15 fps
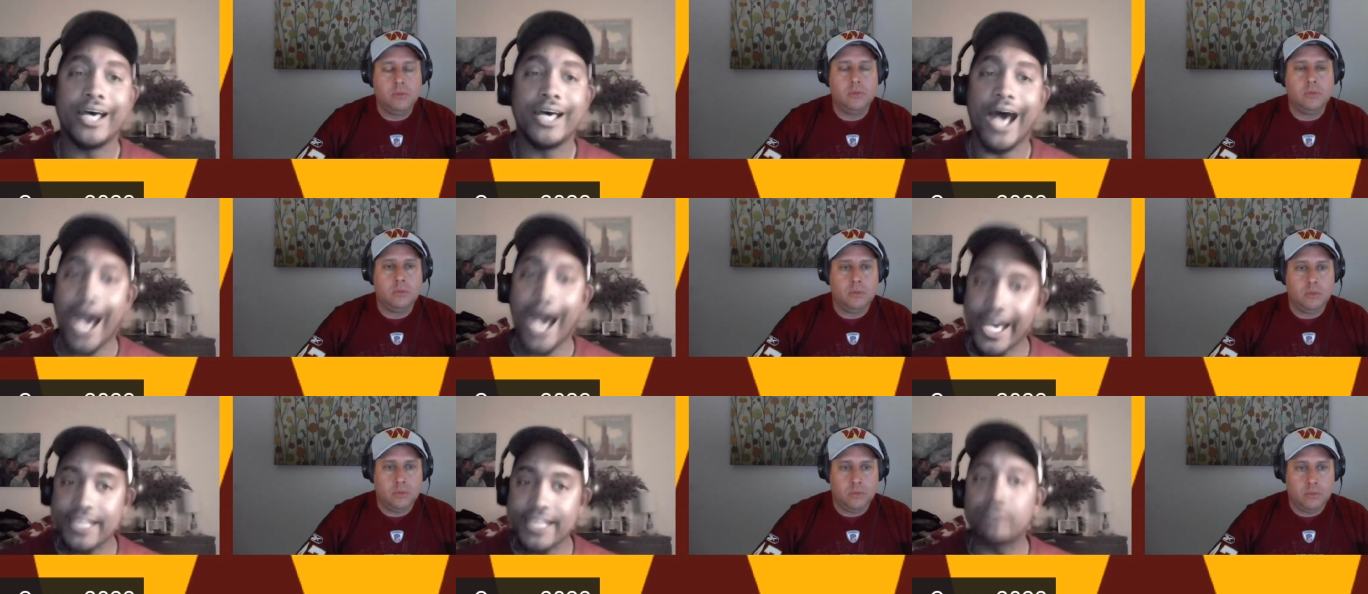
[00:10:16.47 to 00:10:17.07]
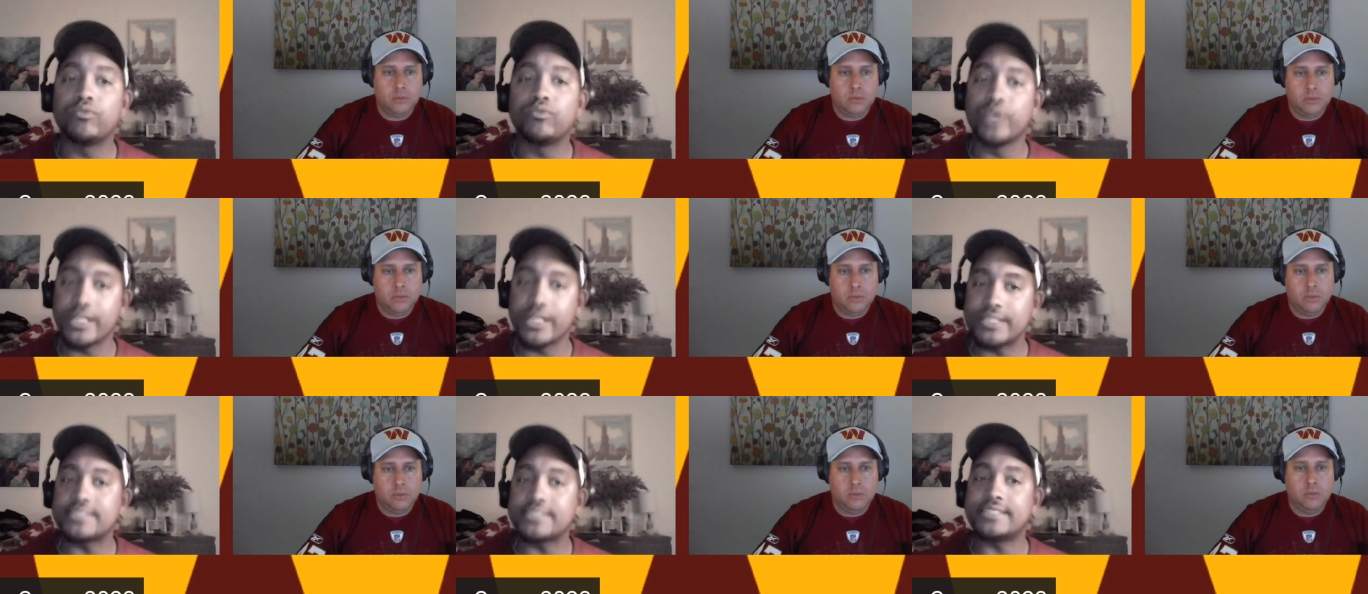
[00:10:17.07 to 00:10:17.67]
Speaker 1: I can really
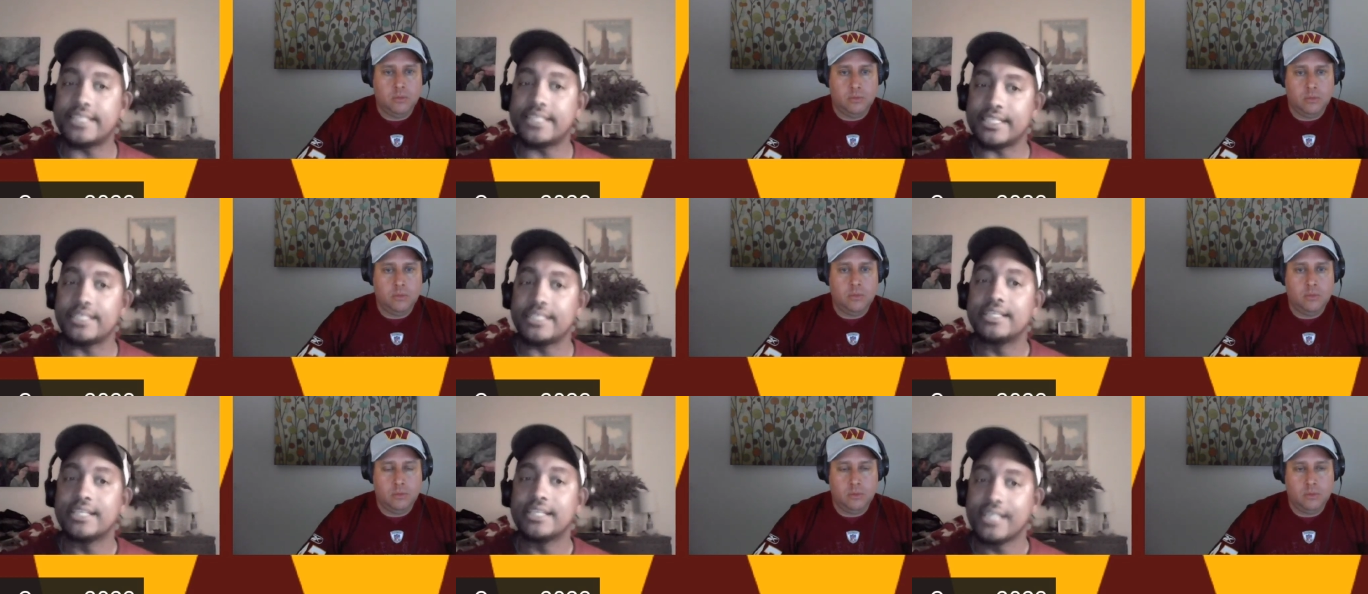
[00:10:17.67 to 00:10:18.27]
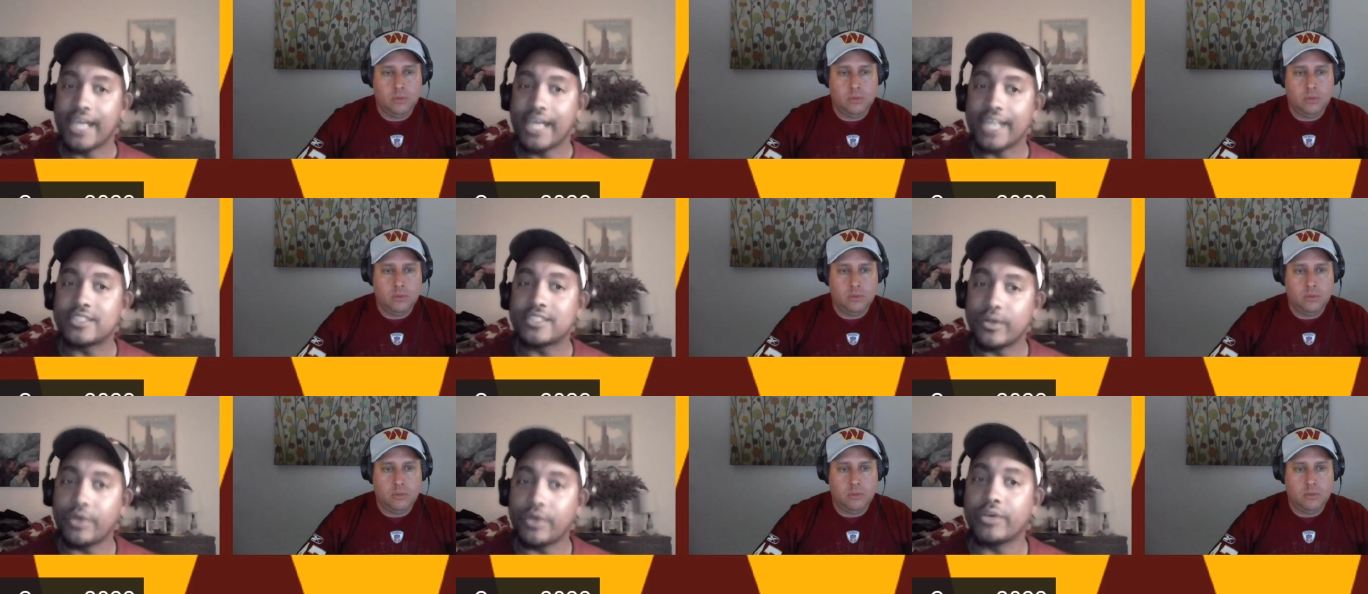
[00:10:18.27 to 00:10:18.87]
see
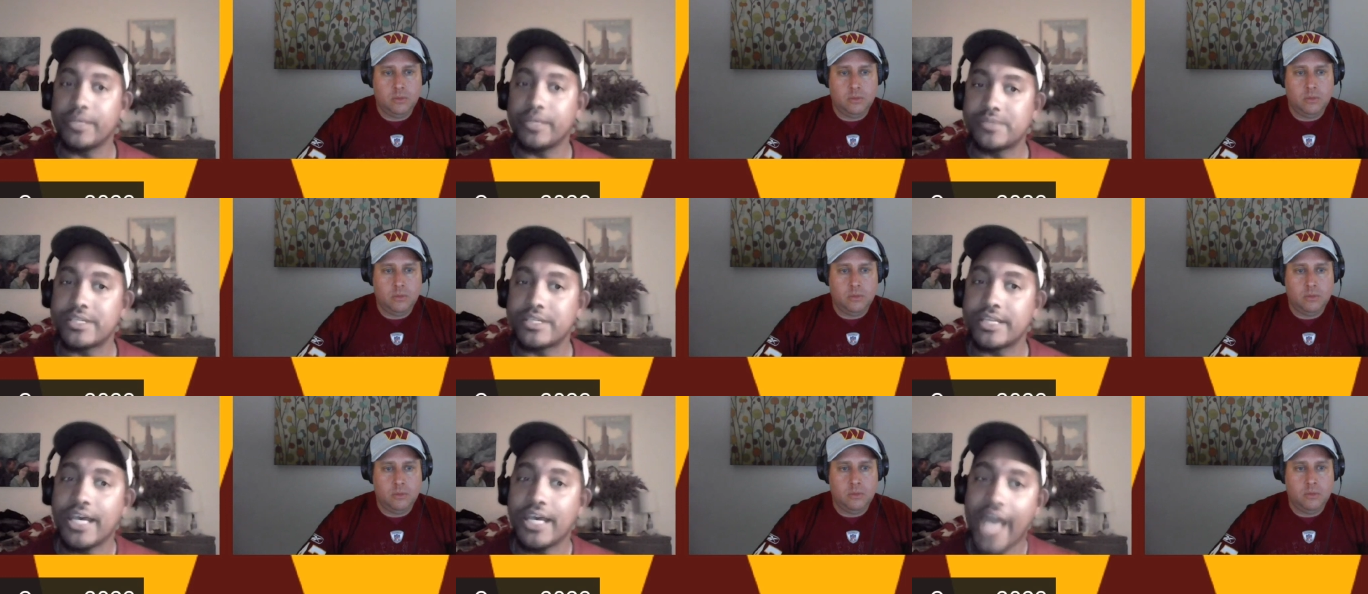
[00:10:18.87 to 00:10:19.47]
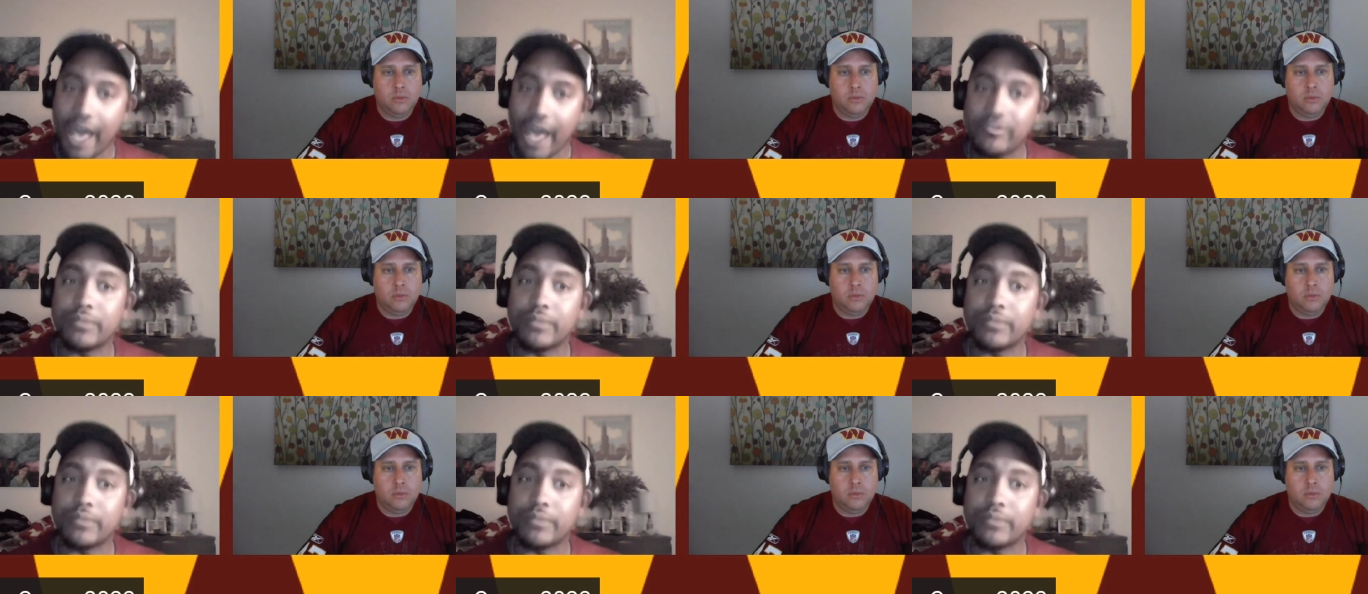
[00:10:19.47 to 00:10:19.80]
Antonio Gibson having a